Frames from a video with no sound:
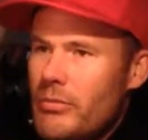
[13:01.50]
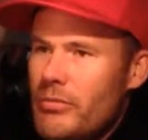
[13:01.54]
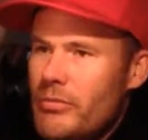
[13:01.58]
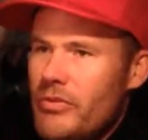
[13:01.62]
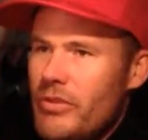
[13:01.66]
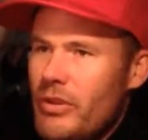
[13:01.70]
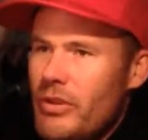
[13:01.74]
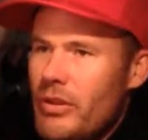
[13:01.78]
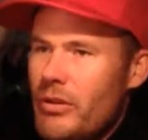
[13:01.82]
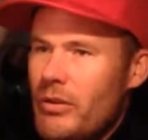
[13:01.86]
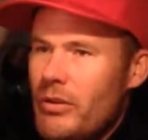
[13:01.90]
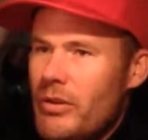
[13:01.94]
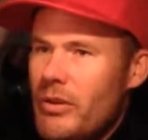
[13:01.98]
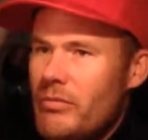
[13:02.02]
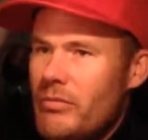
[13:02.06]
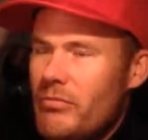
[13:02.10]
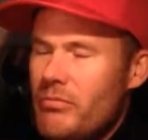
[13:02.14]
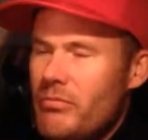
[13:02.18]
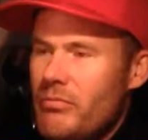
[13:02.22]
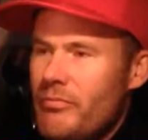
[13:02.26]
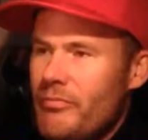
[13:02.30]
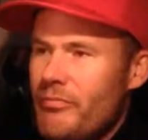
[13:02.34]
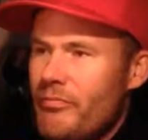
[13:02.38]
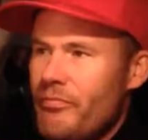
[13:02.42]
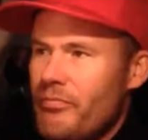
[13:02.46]
So
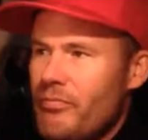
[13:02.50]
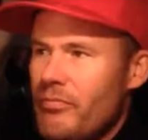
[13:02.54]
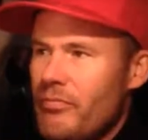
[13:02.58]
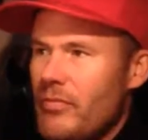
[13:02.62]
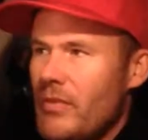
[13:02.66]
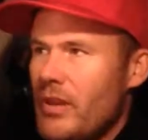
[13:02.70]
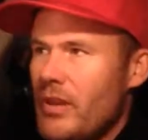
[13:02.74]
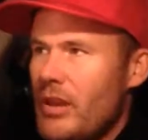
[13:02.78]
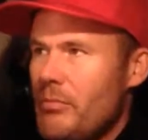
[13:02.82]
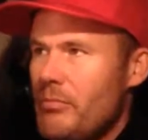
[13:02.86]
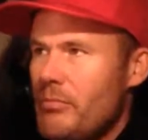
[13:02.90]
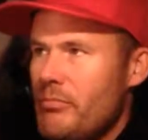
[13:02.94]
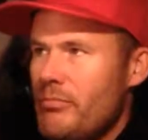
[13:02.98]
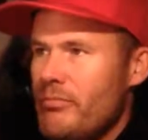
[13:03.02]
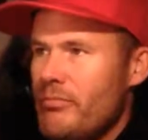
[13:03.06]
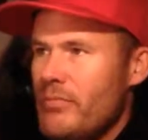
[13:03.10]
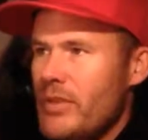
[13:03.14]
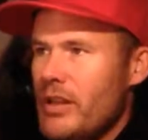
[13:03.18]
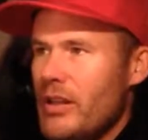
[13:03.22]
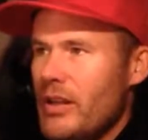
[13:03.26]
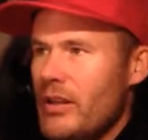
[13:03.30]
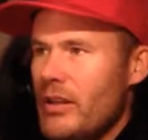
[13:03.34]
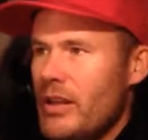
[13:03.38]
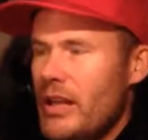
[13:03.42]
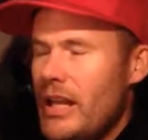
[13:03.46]
it you
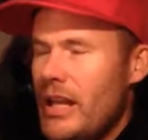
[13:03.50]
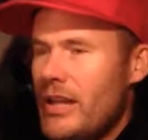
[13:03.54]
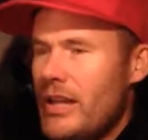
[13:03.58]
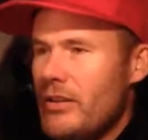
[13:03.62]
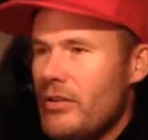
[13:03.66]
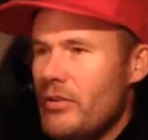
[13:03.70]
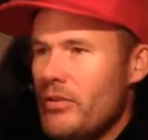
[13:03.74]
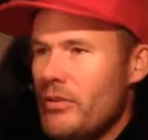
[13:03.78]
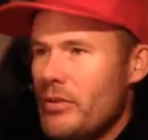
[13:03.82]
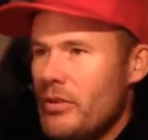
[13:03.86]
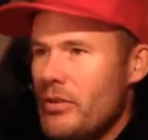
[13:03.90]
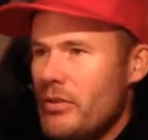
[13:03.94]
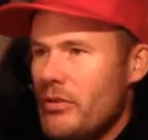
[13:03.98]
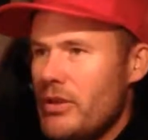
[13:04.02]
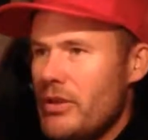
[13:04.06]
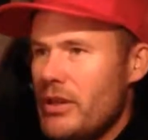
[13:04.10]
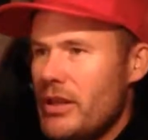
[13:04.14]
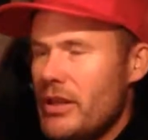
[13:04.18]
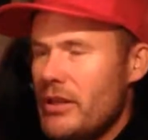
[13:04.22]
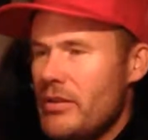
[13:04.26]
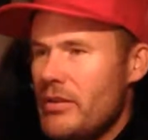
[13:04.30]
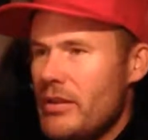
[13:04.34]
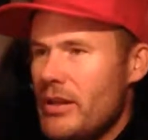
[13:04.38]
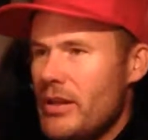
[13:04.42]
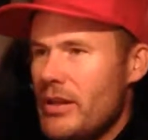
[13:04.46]
know, it landed on the
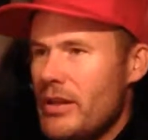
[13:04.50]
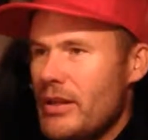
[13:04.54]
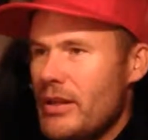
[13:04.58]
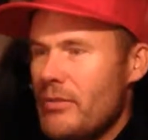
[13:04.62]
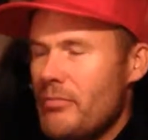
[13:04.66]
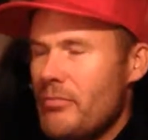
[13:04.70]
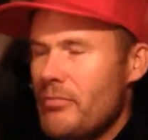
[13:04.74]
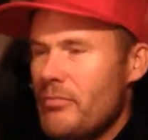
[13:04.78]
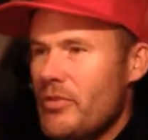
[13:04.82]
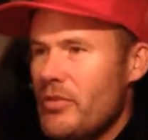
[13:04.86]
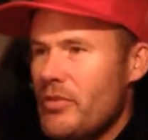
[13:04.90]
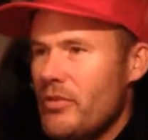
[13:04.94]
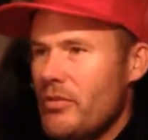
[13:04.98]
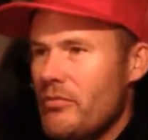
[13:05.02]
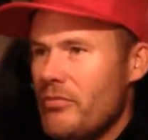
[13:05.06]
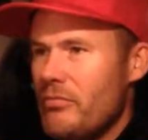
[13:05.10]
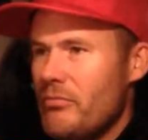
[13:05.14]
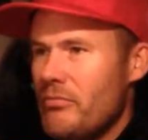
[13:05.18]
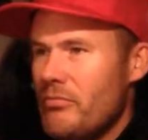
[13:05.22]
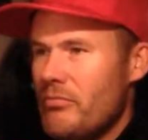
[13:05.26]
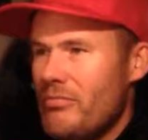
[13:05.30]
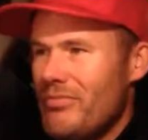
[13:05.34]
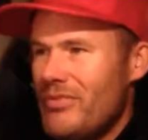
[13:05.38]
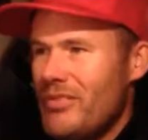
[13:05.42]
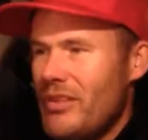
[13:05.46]
green, sort of
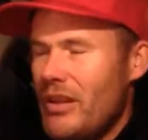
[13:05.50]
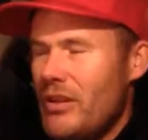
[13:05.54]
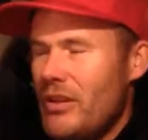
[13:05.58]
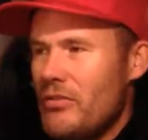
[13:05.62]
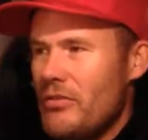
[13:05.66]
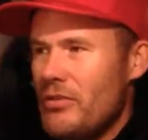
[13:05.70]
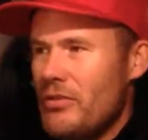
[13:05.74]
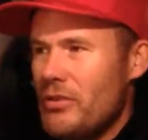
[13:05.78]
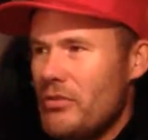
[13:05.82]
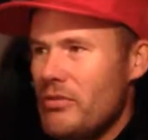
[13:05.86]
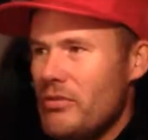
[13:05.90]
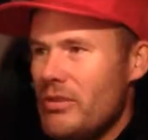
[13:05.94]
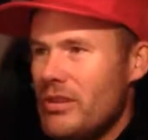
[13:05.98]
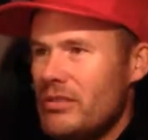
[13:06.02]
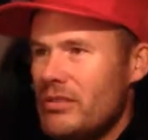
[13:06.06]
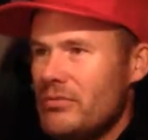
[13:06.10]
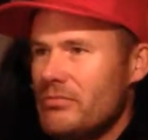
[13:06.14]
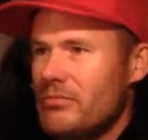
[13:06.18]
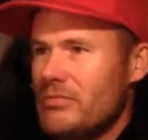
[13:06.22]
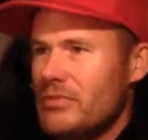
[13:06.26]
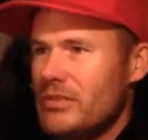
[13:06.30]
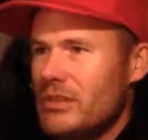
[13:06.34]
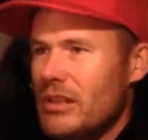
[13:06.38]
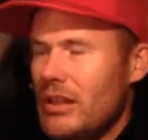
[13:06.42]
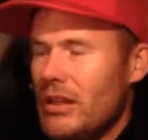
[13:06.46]
centre of the green,
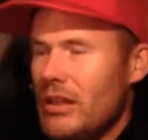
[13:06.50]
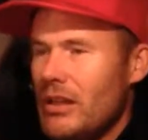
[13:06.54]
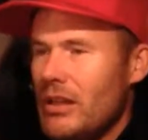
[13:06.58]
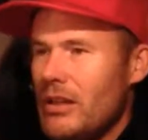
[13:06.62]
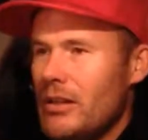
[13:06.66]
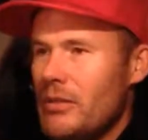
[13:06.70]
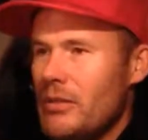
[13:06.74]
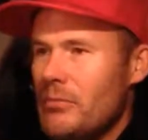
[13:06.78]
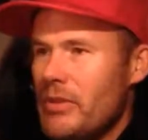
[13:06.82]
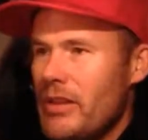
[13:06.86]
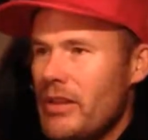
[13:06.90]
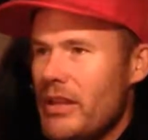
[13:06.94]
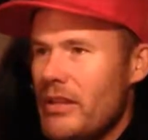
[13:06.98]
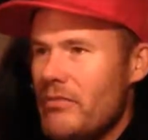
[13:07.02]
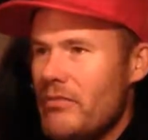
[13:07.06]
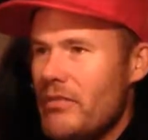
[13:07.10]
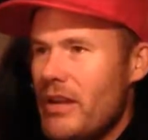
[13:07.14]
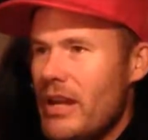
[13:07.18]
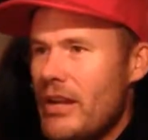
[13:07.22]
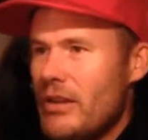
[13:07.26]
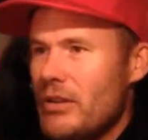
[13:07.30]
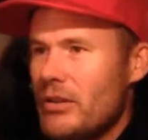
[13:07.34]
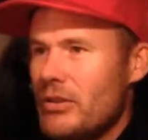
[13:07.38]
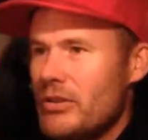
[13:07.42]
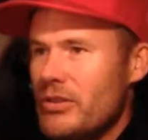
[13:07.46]
but then
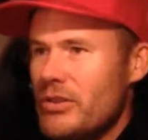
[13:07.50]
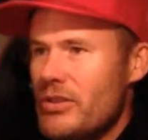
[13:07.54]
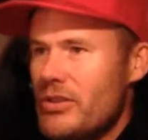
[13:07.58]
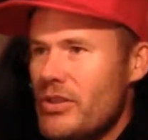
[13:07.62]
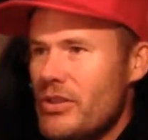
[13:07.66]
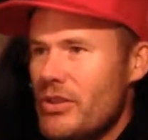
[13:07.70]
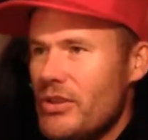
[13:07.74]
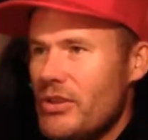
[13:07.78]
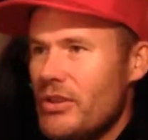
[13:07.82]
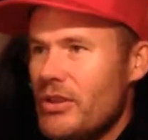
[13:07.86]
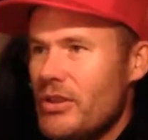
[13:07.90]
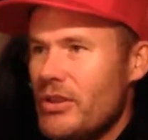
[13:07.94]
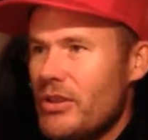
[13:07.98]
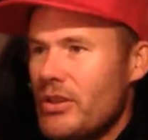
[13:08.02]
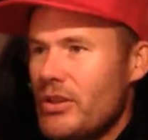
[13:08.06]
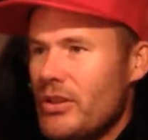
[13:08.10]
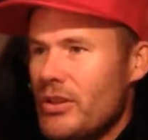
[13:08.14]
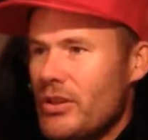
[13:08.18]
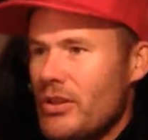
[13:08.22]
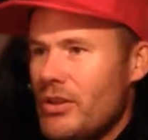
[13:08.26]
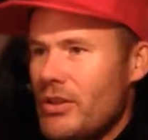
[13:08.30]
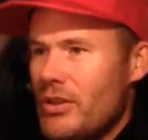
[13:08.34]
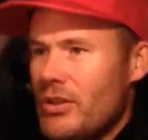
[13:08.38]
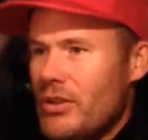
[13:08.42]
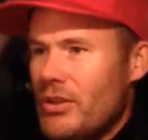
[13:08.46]
ran on to
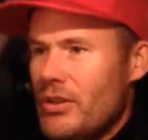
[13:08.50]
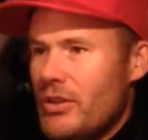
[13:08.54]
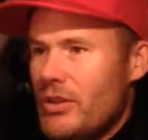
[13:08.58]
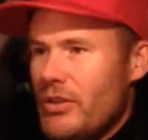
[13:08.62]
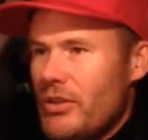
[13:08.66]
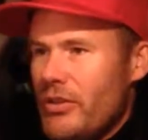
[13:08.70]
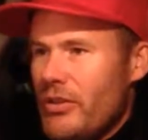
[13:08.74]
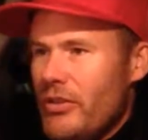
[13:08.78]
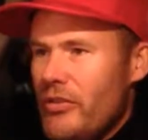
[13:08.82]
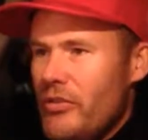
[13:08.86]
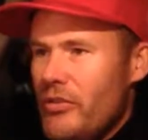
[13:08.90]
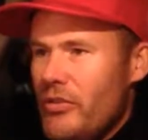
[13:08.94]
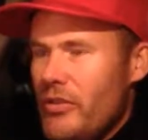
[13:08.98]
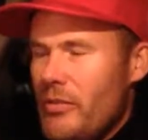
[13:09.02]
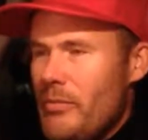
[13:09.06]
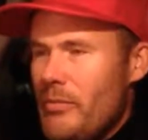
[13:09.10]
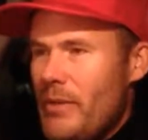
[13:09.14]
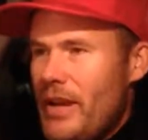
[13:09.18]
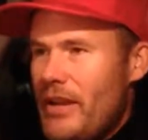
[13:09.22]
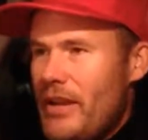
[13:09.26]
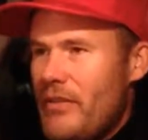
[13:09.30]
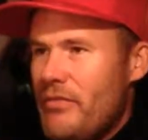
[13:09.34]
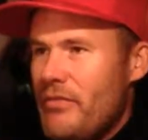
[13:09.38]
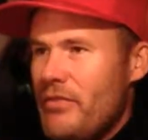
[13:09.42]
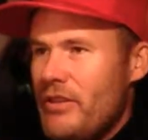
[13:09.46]
sort of the
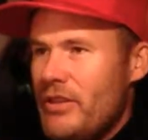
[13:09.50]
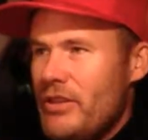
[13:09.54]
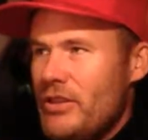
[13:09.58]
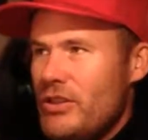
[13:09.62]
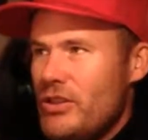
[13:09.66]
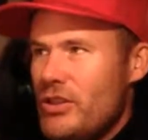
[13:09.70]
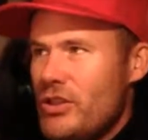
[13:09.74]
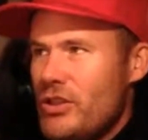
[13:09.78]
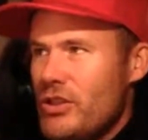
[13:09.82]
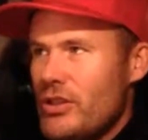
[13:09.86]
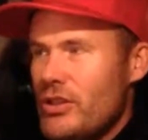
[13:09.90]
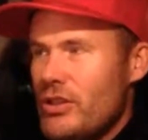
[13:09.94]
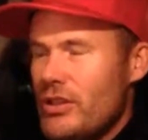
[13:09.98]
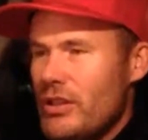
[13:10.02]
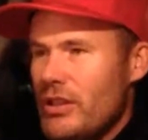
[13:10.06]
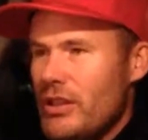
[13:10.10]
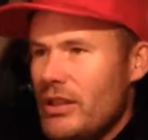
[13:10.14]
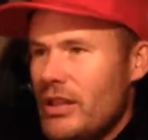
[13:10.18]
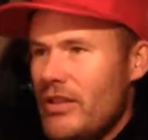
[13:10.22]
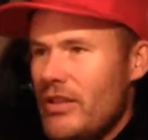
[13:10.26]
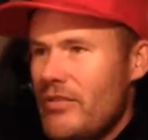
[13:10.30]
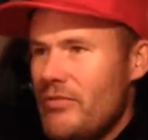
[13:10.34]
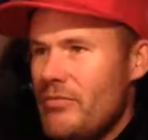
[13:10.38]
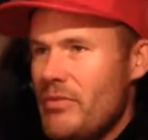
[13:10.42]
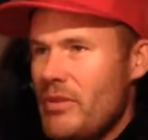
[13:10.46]
back fringe and
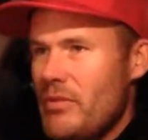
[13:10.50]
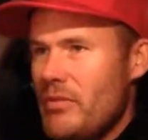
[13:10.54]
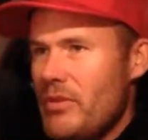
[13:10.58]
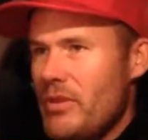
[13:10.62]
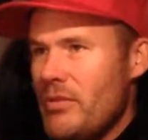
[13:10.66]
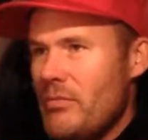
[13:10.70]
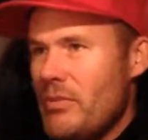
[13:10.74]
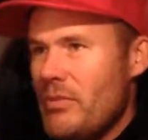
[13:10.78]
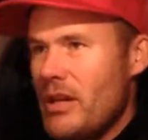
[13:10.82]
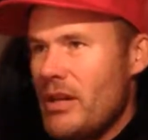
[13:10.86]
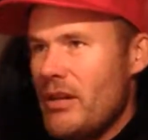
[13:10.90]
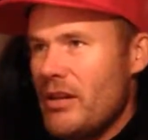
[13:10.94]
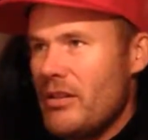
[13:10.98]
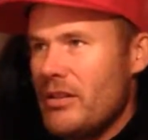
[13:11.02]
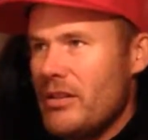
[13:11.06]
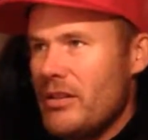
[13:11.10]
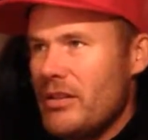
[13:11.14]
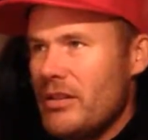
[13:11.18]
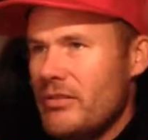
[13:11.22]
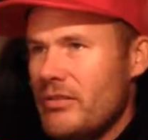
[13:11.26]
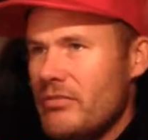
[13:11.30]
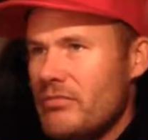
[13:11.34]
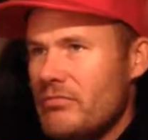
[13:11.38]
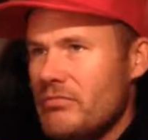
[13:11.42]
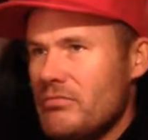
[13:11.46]
left me with about
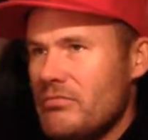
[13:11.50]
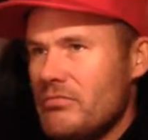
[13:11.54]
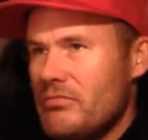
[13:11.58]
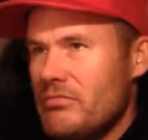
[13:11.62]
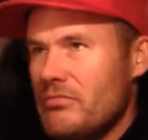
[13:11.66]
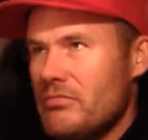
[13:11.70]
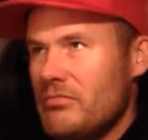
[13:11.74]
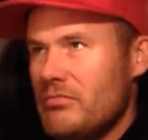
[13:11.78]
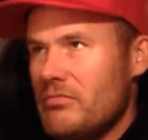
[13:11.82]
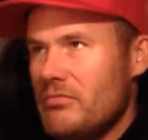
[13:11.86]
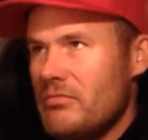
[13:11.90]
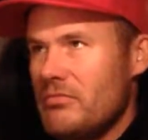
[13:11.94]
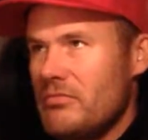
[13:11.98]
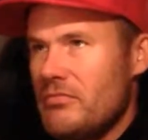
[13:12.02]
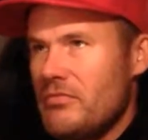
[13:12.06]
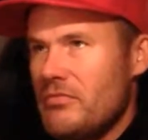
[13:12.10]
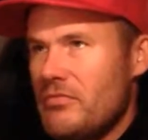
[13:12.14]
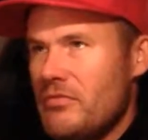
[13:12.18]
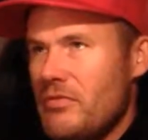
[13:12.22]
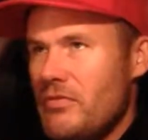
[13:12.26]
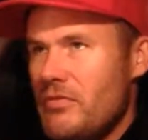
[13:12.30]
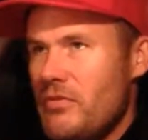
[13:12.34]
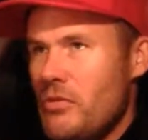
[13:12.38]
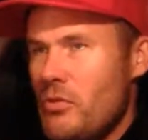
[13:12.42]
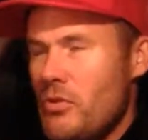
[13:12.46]
a
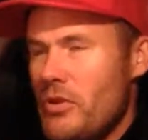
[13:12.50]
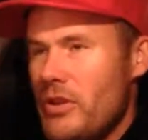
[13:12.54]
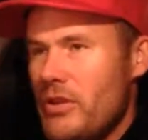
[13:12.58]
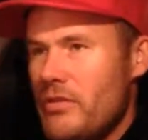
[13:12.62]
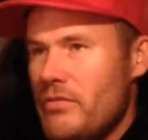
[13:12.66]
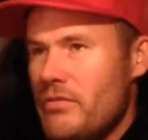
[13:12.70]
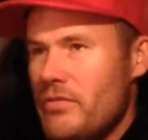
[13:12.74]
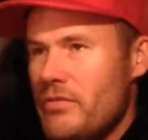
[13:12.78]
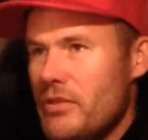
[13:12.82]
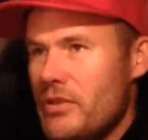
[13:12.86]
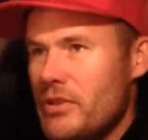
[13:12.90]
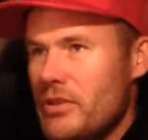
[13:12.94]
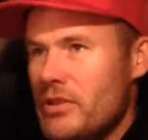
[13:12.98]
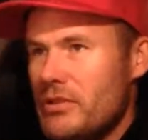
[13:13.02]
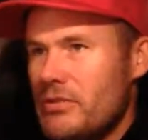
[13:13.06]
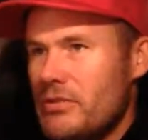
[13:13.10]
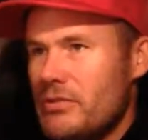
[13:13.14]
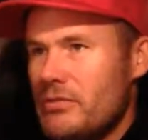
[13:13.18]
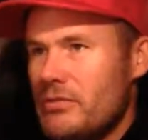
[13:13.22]
40 foot